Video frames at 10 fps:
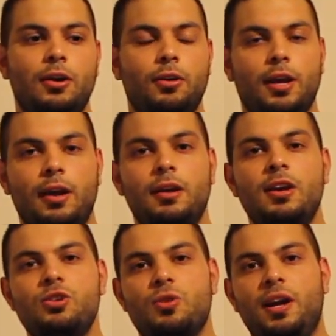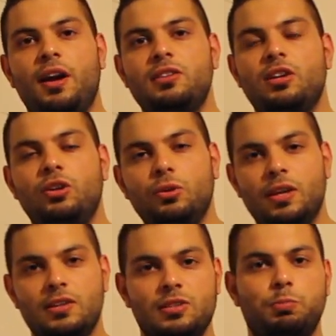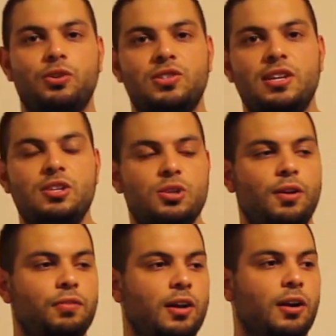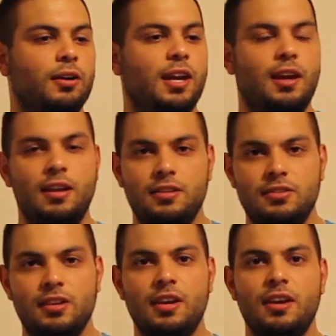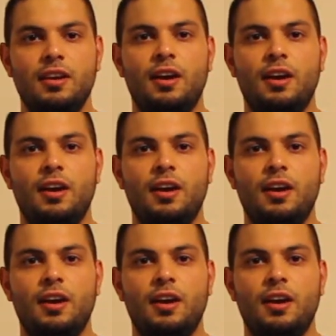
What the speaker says: Okay, try not to do this procedure if there are kids